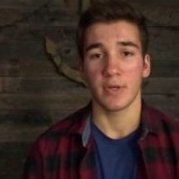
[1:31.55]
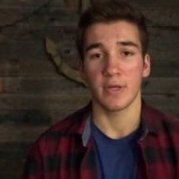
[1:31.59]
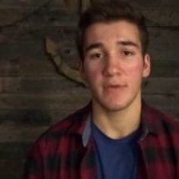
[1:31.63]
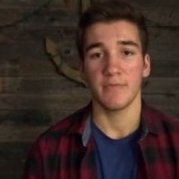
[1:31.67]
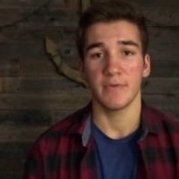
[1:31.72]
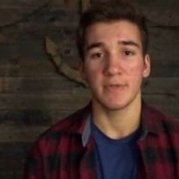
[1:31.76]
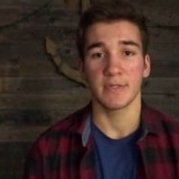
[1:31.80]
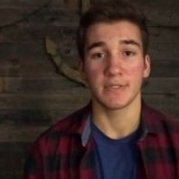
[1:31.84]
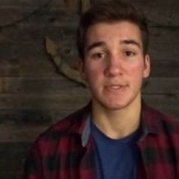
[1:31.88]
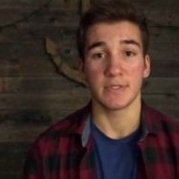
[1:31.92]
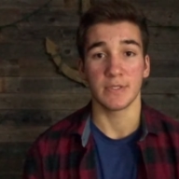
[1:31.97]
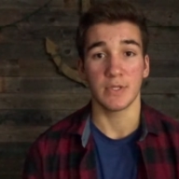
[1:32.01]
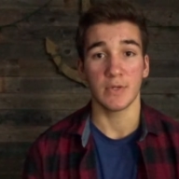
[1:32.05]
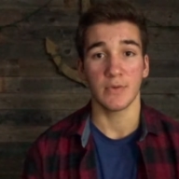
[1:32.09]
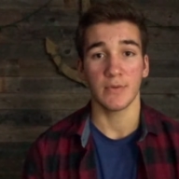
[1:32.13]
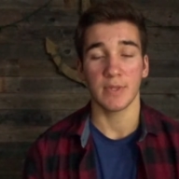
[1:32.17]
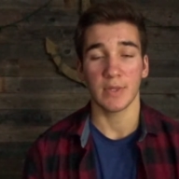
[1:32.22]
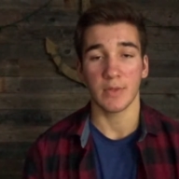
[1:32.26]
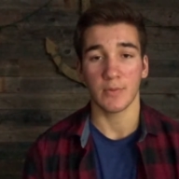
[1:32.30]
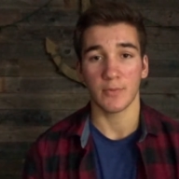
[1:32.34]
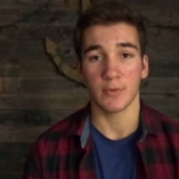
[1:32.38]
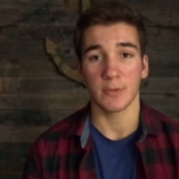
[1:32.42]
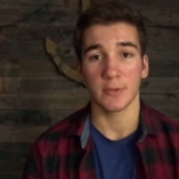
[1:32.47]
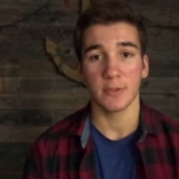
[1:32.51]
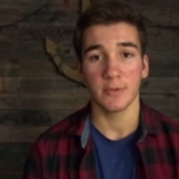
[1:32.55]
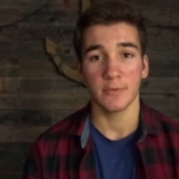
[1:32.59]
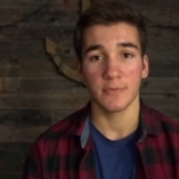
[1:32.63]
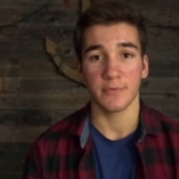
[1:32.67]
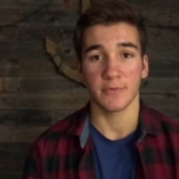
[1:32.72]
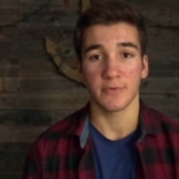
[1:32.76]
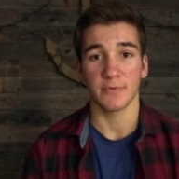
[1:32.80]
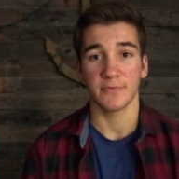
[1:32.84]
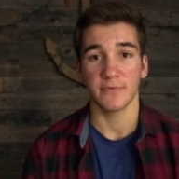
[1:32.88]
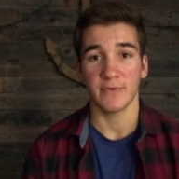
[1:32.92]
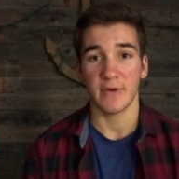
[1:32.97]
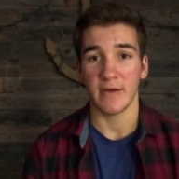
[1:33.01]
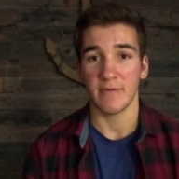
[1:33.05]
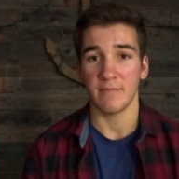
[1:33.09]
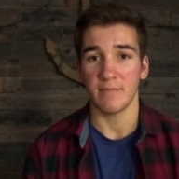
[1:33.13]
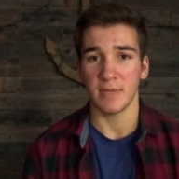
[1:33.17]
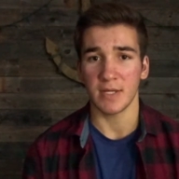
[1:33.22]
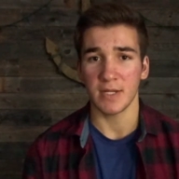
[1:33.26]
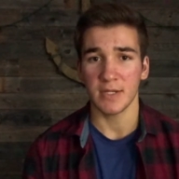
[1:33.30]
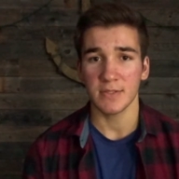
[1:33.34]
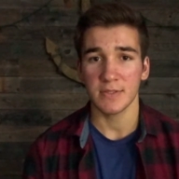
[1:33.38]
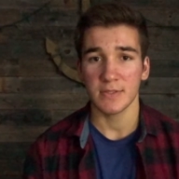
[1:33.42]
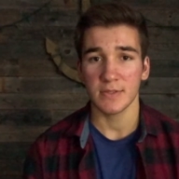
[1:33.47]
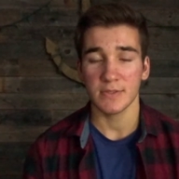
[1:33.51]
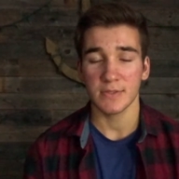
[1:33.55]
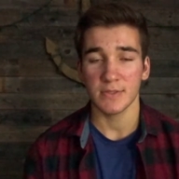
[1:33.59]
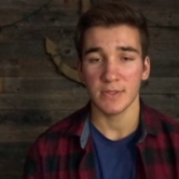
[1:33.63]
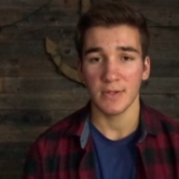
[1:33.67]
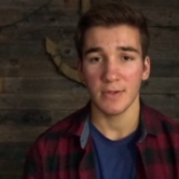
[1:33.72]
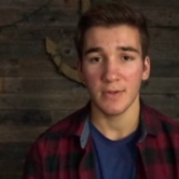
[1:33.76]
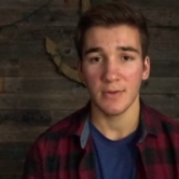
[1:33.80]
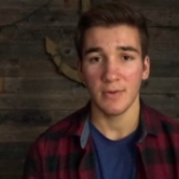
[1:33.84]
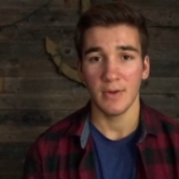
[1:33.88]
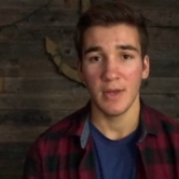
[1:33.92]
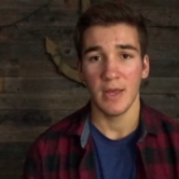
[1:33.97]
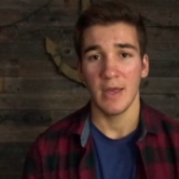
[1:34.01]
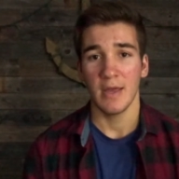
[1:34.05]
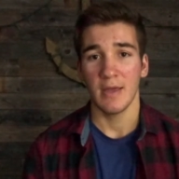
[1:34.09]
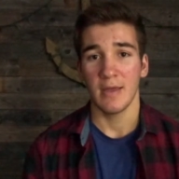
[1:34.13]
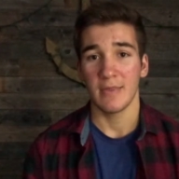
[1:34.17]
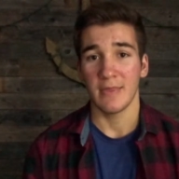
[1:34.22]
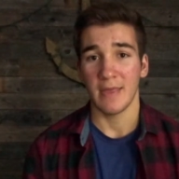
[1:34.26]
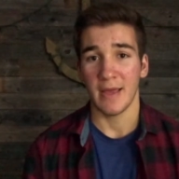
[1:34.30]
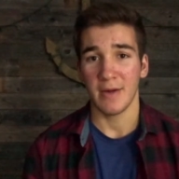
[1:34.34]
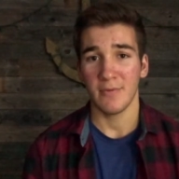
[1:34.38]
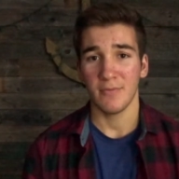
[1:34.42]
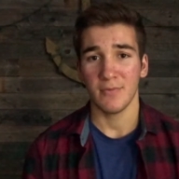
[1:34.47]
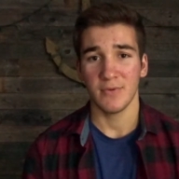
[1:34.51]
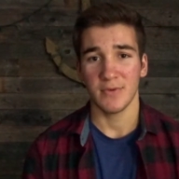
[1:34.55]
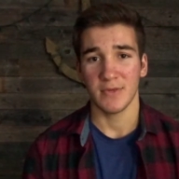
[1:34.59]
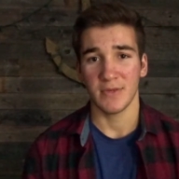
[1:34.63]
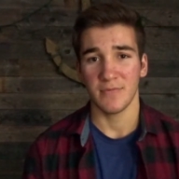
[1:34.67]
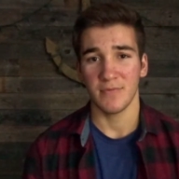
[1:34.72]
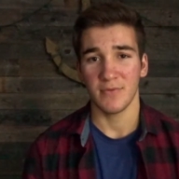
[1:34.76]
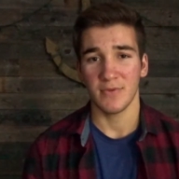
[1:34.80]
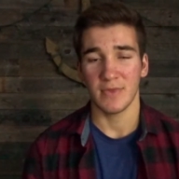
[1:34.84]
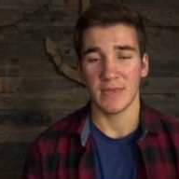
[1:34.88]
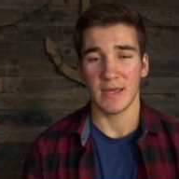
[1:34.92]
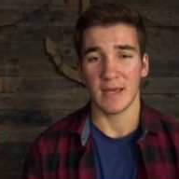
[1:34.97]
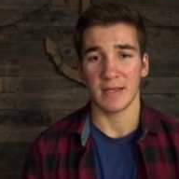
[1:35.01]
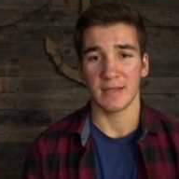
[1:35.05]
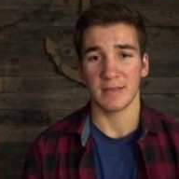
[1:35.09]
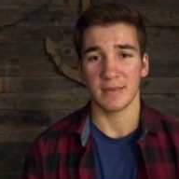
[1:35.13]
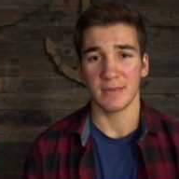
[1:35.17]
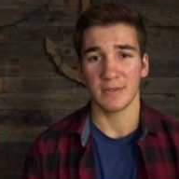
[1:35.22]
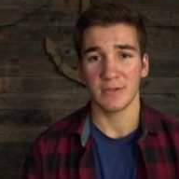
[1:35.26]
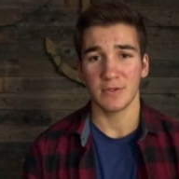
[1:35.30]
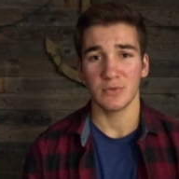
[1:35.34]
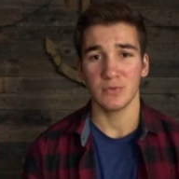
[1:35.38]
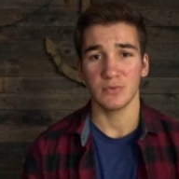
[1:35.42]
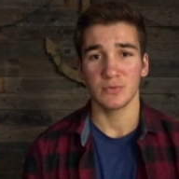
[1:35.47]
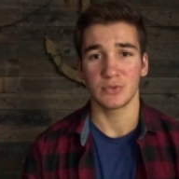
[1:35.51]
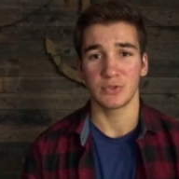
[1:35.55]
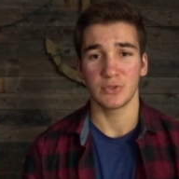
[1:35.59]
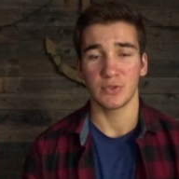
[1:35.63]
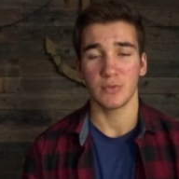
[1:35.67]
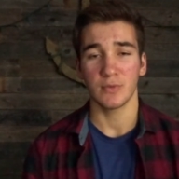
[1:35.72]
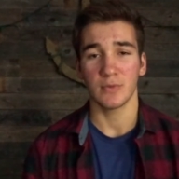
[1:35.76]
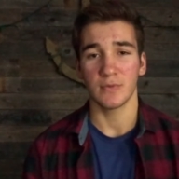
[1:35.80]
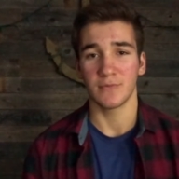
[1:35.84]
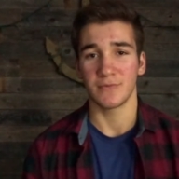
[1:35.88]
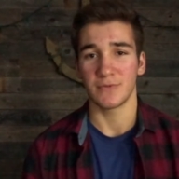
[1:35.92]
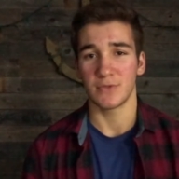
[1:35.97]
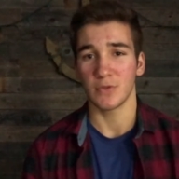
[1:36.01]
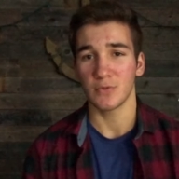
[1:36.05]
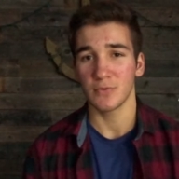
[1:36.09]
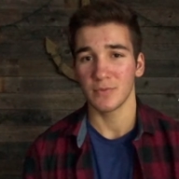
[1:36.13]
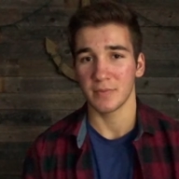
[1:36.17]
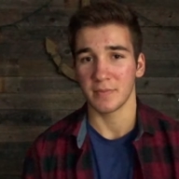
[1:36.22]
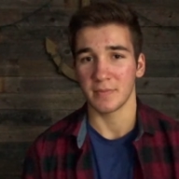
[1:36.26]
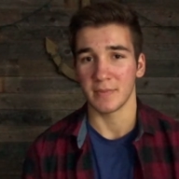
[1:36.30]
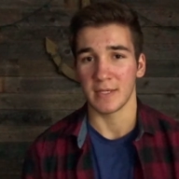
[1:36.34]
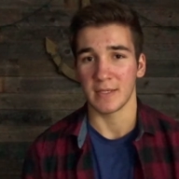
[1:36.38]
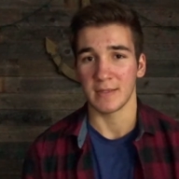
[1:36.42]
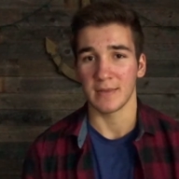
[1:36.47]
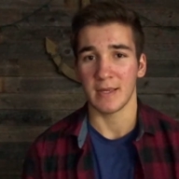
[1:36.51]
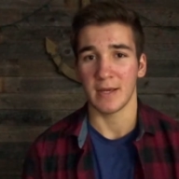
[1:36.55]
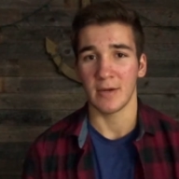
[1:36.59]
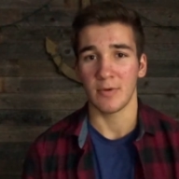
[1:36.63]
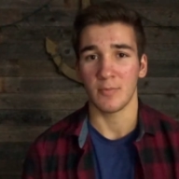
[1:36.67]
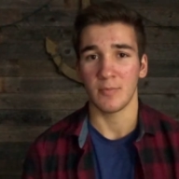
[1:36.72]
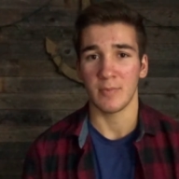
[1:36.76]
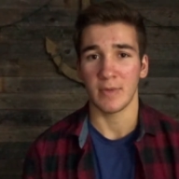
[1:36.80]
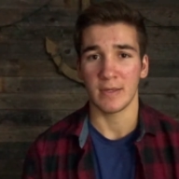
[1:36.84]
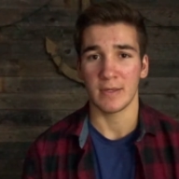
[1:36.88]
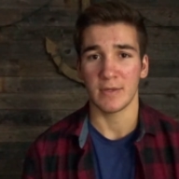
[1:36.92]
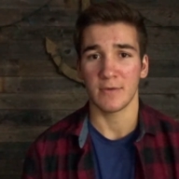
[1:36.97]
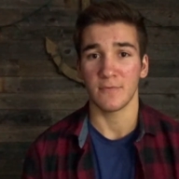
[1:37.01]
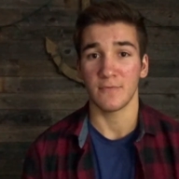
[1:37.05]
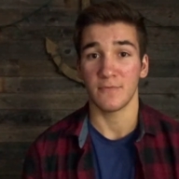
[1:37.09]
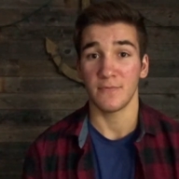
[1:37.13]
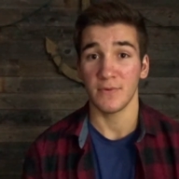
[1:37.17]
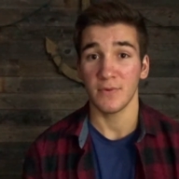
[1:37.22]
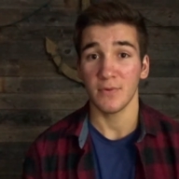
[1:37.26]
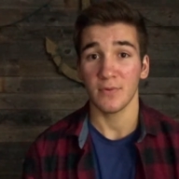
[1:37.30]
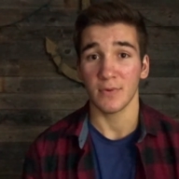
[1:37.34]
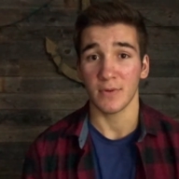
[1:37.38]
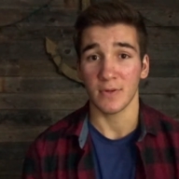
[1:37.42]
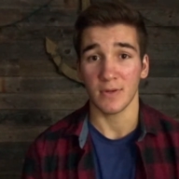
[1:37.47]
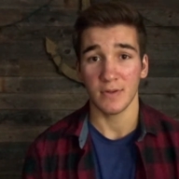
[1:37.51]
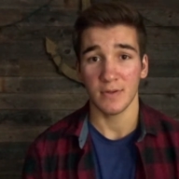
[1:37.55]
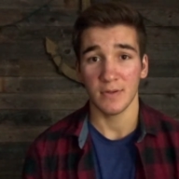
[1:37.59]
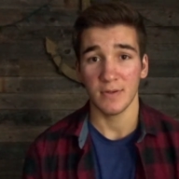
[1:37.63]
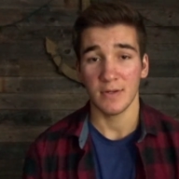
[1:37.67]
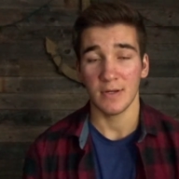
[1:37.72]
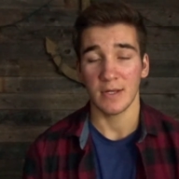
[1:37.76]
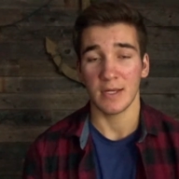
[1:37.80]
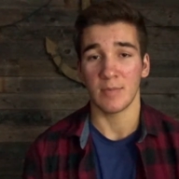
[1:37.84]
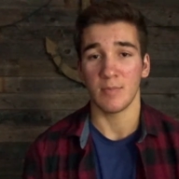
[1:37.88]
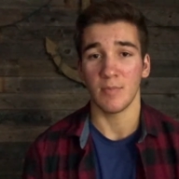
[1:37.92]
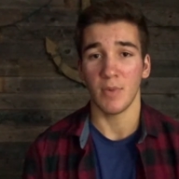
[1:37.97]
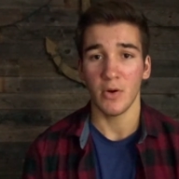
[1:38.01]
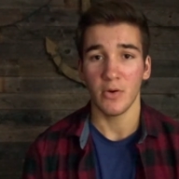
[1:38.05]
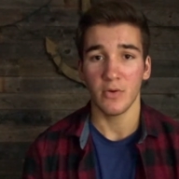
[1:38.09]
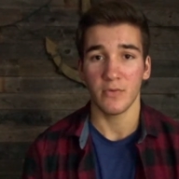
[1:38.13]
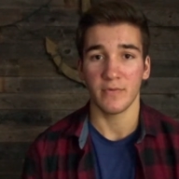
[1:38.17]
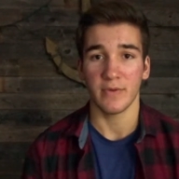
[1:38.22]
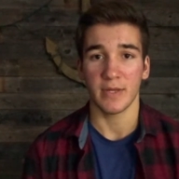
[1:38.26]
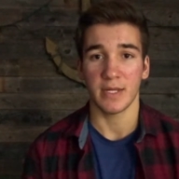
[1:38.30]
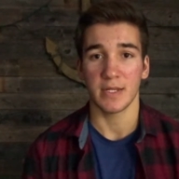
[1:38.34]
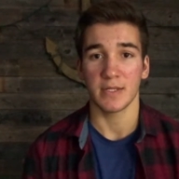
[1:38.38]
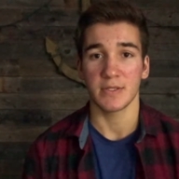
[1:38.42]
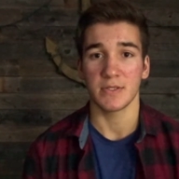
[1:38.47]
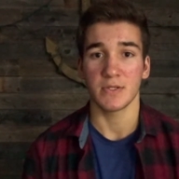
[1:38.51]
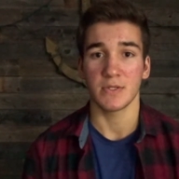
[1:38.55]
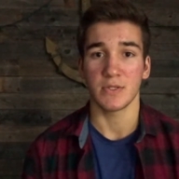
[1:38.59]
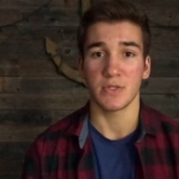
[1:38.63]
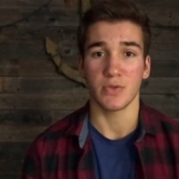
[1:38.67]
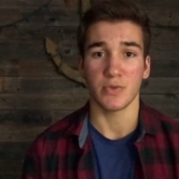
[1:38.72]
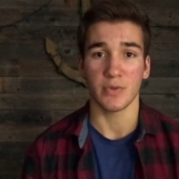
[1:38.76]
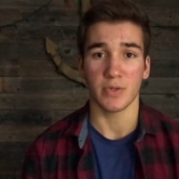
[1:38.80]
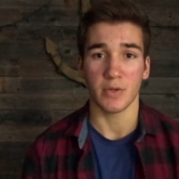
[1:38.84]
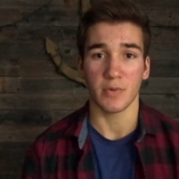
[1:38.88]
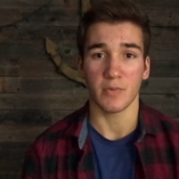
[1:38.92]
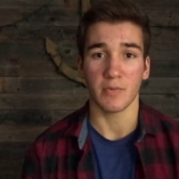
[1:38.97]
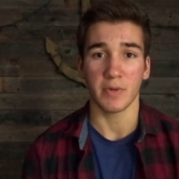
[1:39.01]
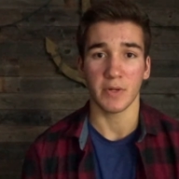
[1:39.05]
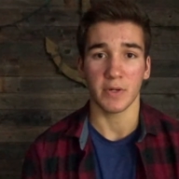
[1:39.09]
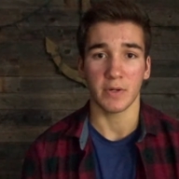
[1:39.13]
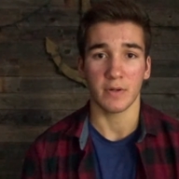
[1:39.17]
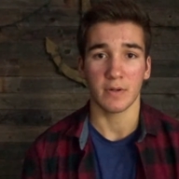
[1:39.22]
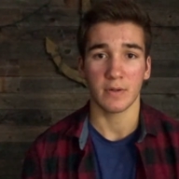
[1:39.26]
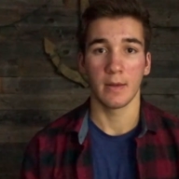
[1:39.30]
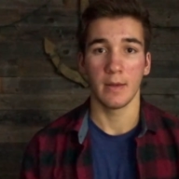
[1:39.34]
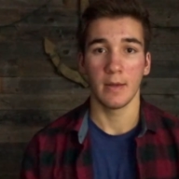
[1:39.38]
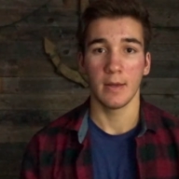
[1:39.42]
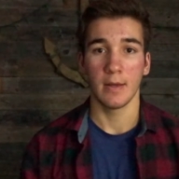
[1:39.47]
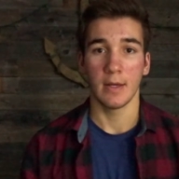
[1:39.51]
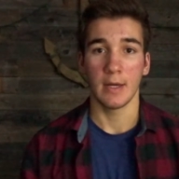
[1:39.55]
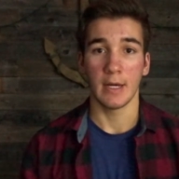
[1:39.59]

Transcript: even doing the work for five minutes or so, that will give you that little jolt of dopamine that will make you feel good and motivated to do your work.